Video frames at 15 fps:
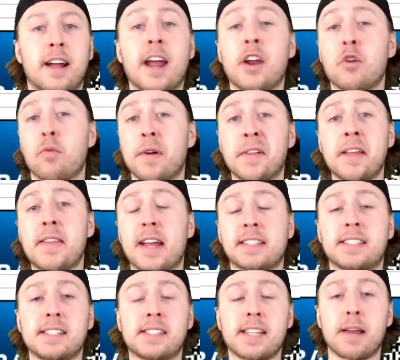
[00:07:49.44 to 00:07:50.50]
And really,
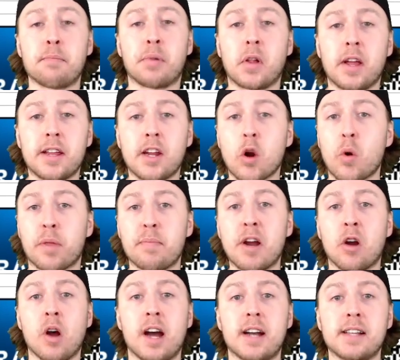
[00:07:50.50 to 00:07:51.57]
that's the same play here with
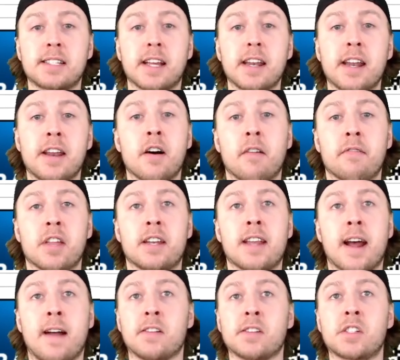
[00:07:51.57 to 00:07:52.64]
Miro Heiskanen of the
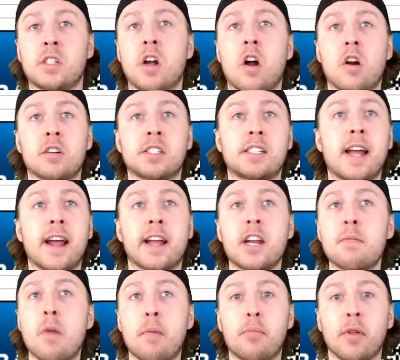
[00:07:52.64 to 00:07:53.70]
Dallas Stars,
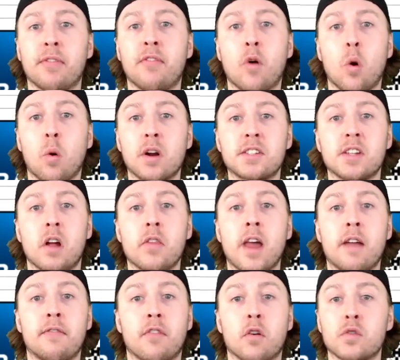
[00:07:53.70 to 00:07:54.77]
stacking him up with forwards on
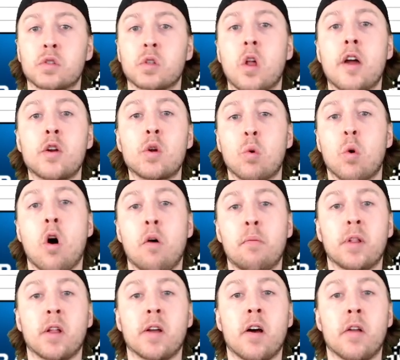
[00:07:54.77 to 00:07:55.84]
that first line who
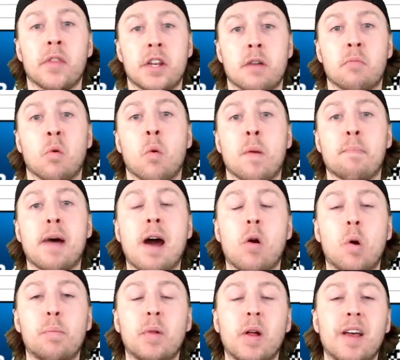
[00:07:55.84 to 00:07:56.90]
all play on the number one
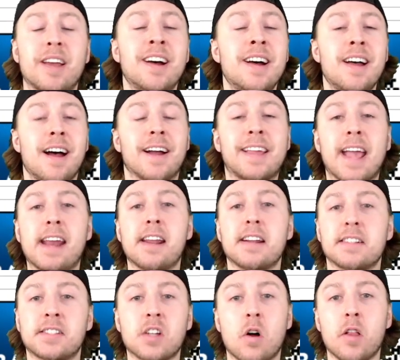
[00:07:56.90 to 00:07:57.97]
power play. Again, in
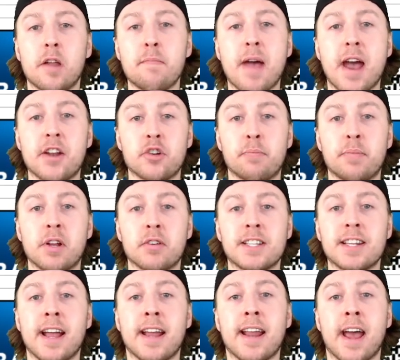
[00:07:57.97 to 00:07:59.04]
a solid matchup here
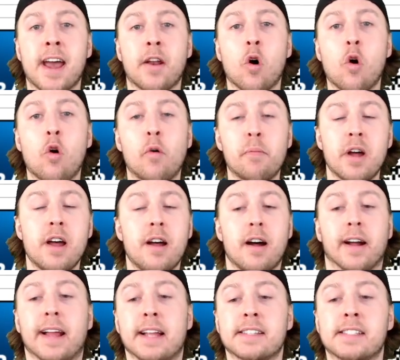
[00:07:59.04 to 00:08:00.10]
tonight at home
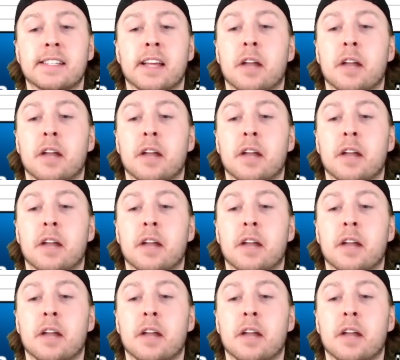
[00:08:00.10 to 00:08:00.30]
against the